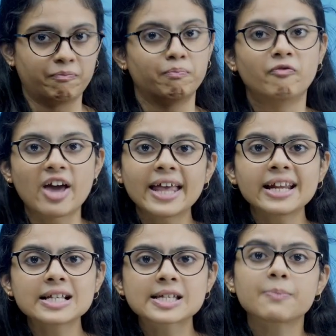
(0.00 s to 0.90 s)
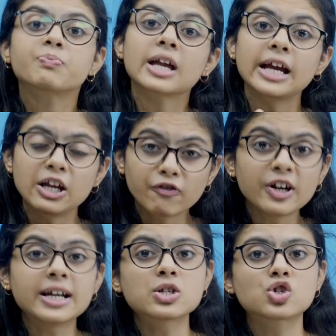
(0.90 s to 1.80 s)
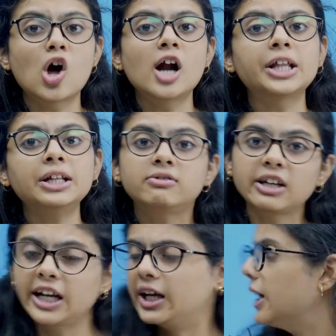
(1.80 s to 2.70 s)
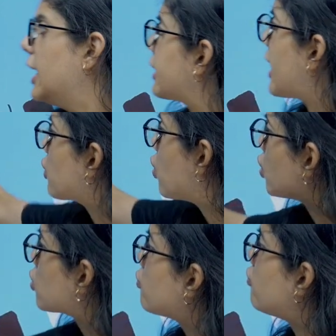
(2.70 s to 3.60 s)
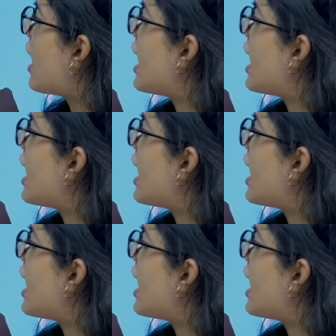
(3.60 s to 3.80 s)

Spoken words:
Where is, if it is not in 3, it can go to 5,